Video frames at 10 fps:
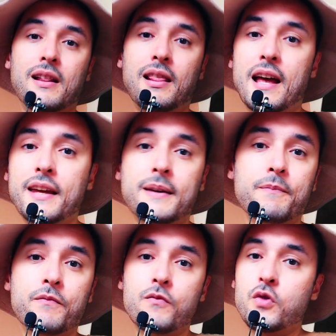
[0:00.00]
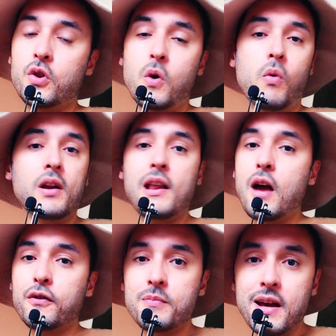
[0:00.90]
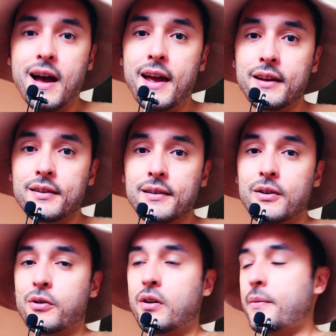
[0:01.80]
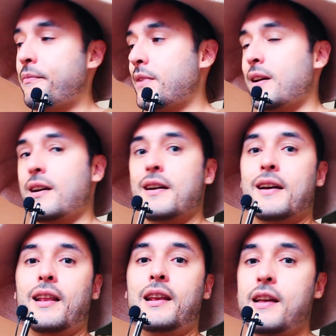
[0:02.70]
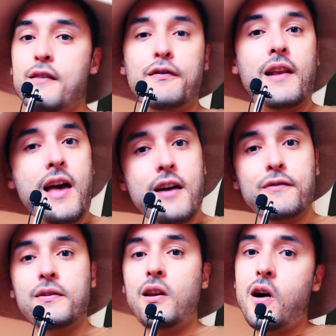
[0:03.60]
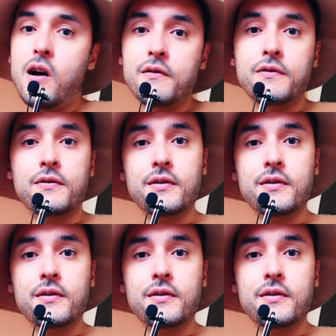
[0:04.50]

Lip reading: like no one left behind or live, laugh, love.